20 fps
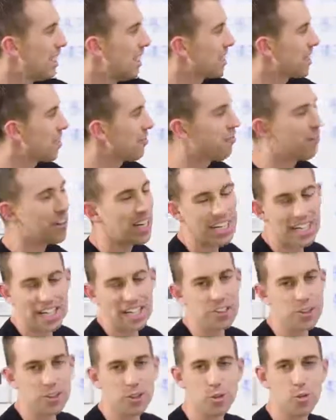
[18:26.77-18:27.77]
is the
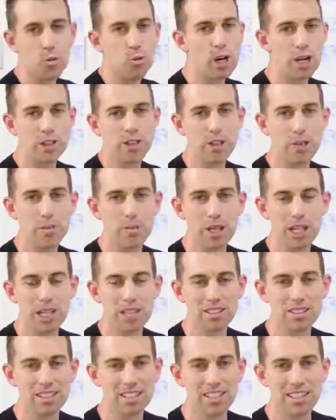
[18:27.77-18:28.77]
financial wellness
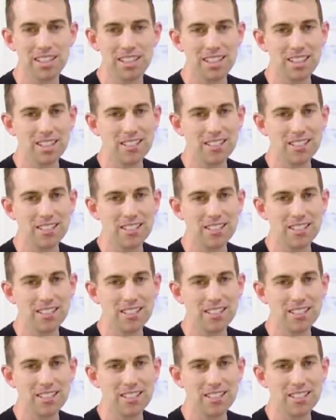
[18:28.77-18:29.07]
piece,